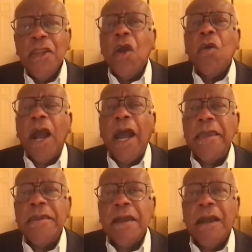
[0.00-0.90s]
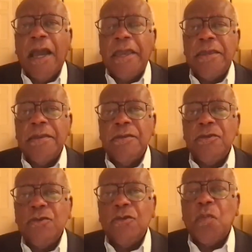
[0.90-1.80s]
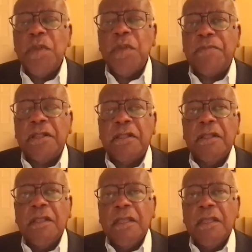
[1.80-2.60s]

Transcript: No, you know, people